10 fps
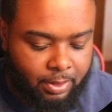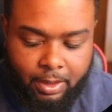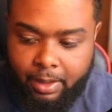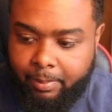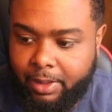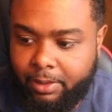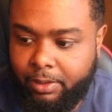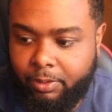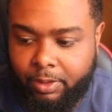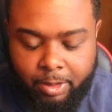And make sure you
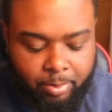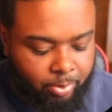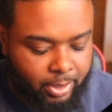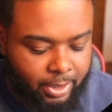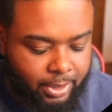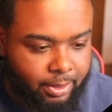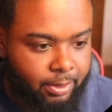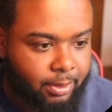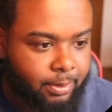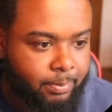do double
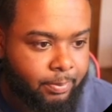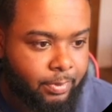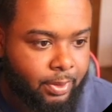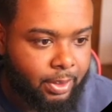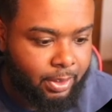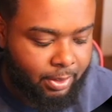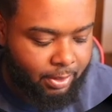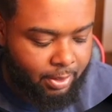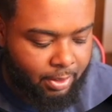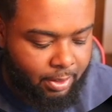brackets.
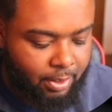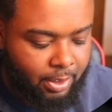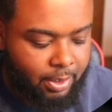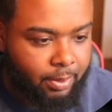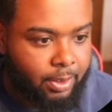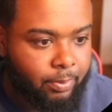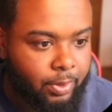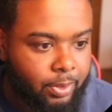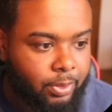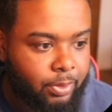And then we're going
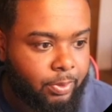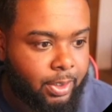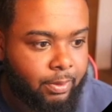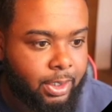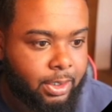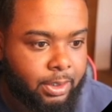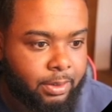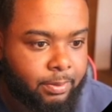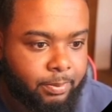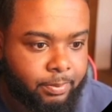to do direction